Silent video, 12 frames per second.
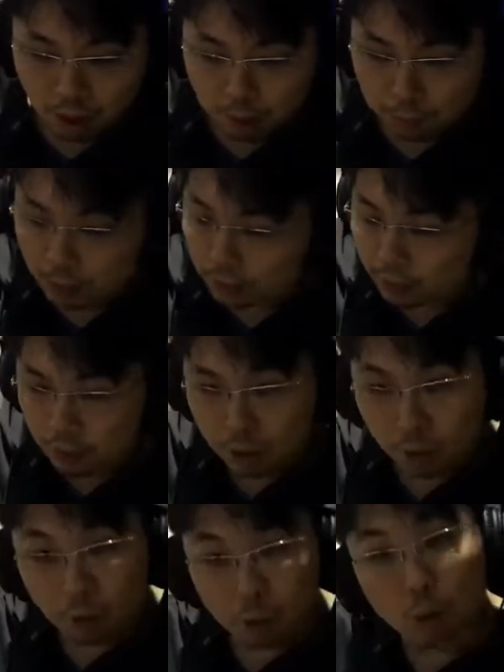practiced
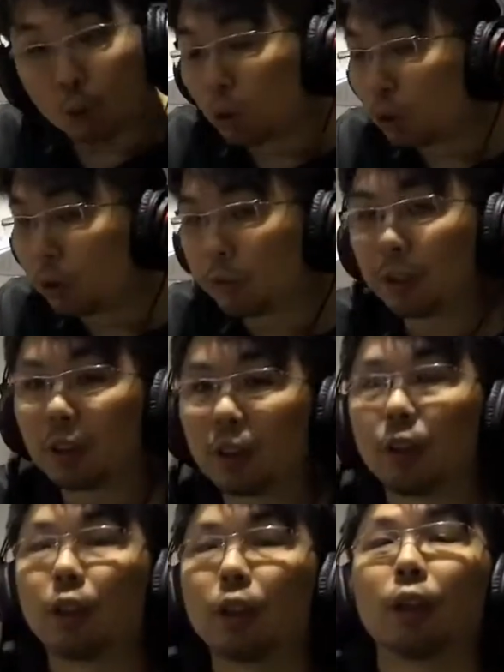your grooves,
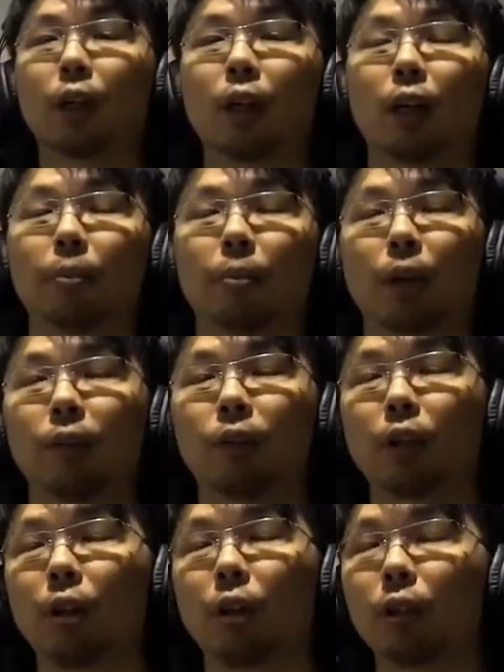after
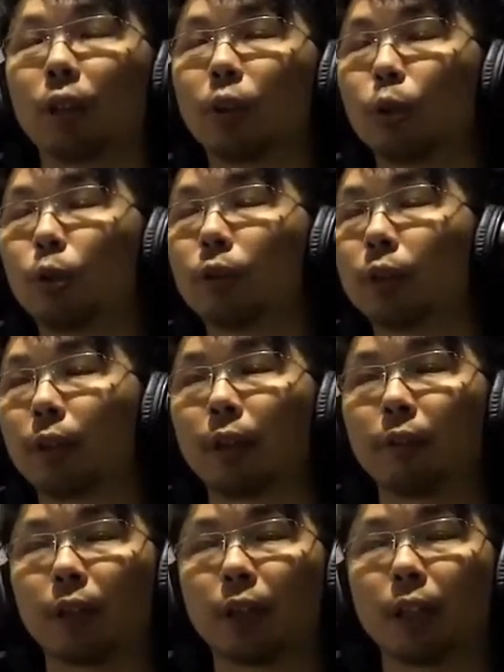all the grooves and
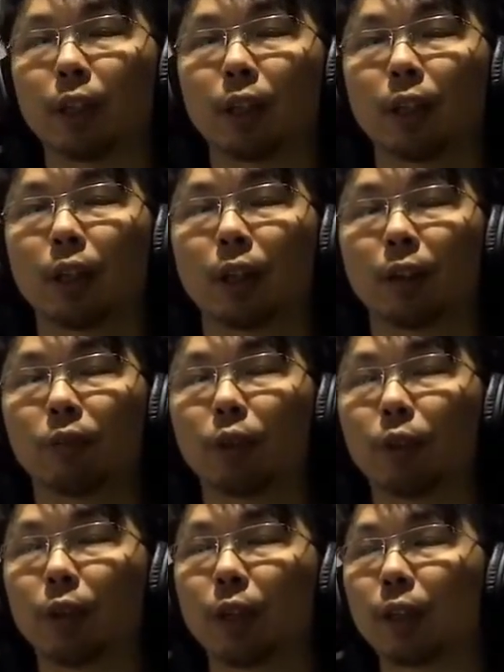everything, after
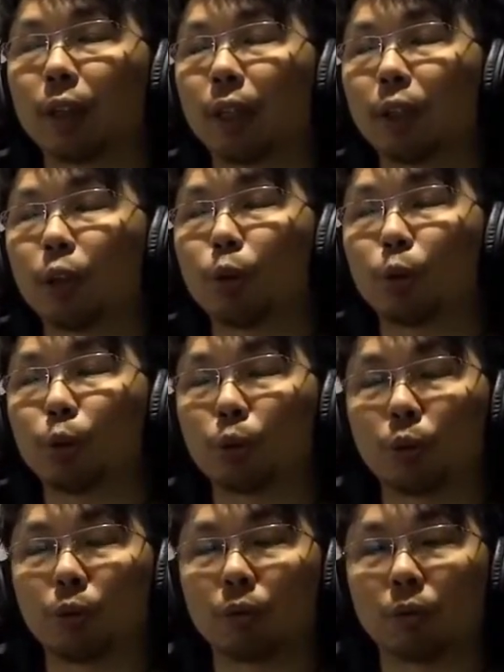you are getting used
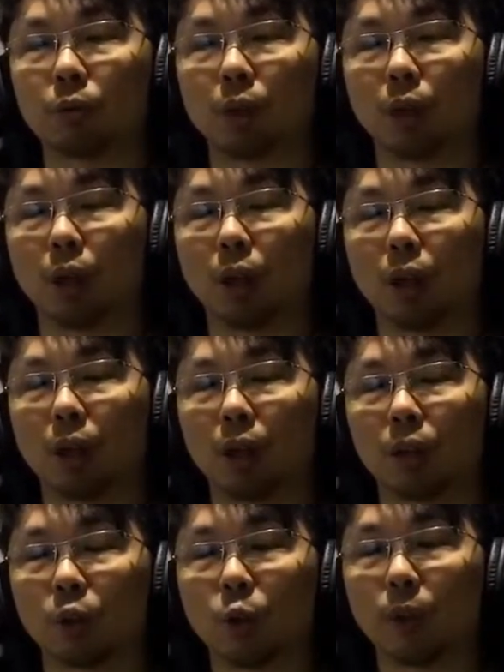to
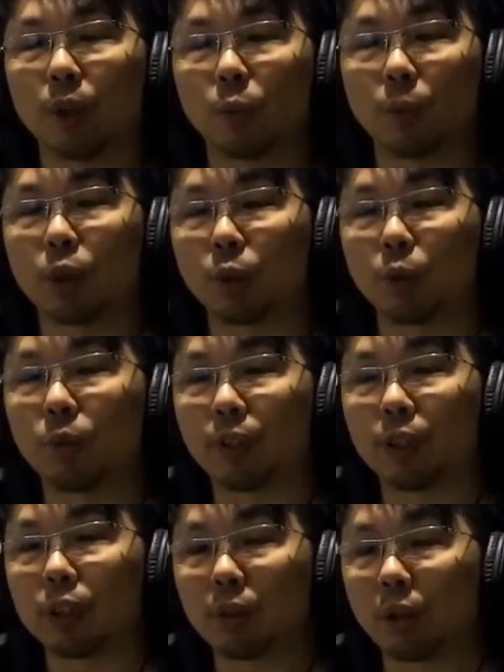knowing which groove
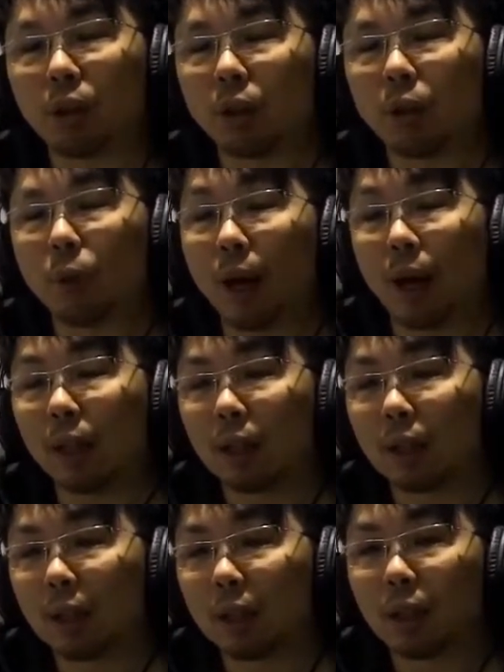is what,
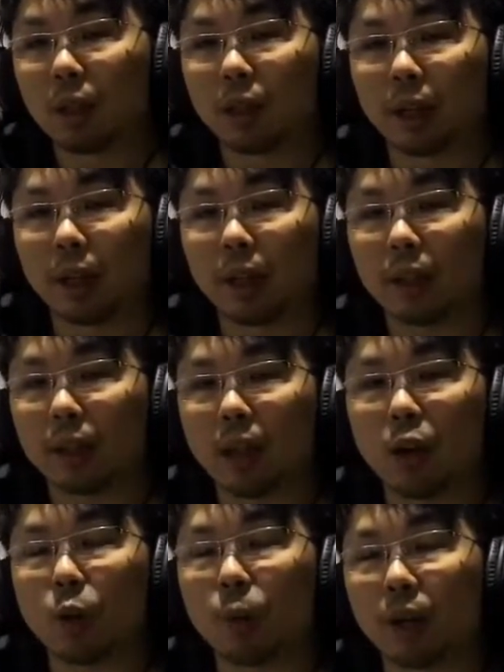okay,
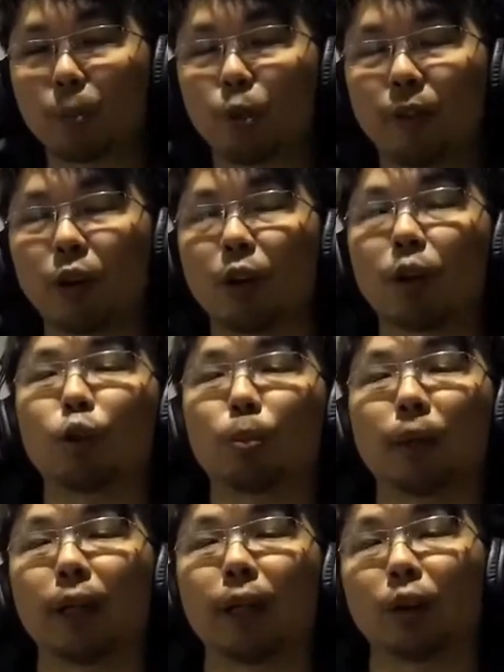now we are moving on to
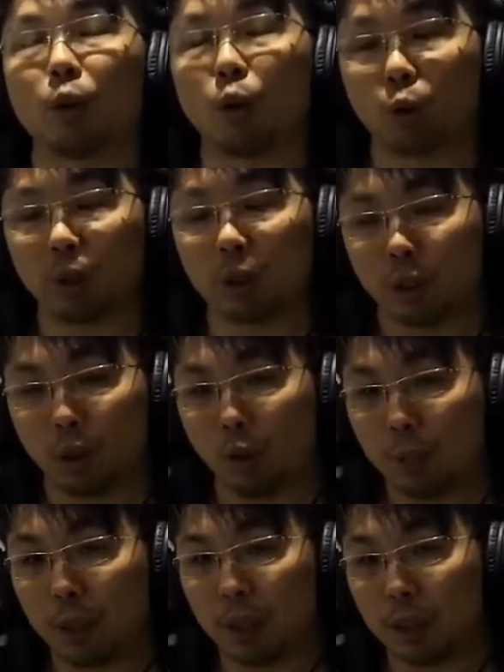playing the whole
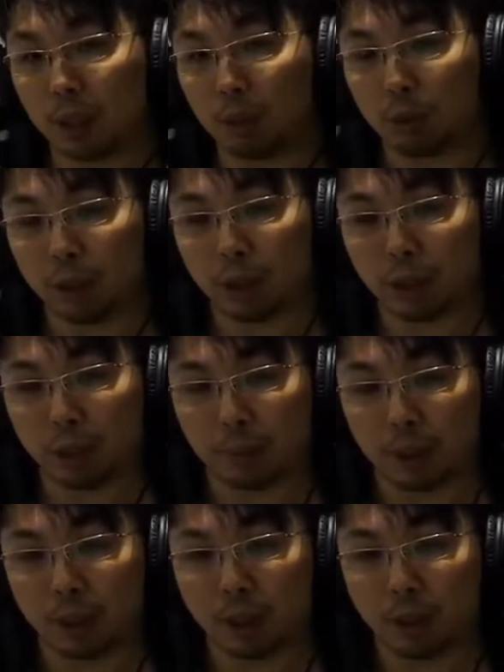piece, including the
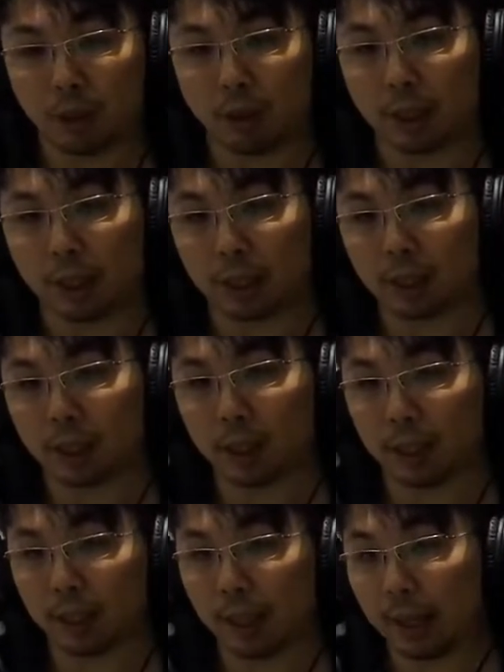beginning call and answer
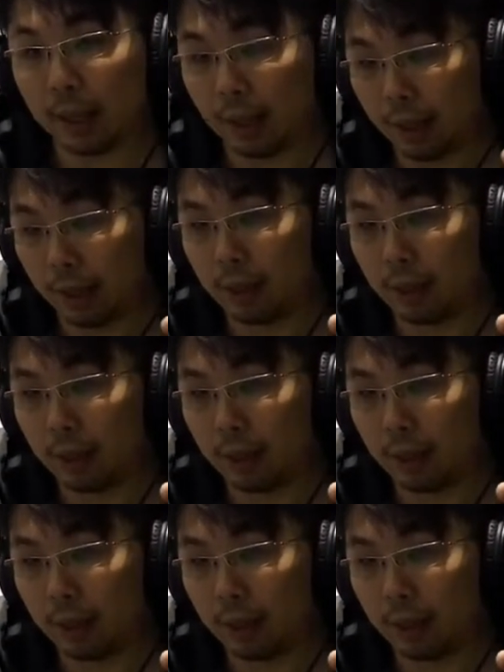and the ending.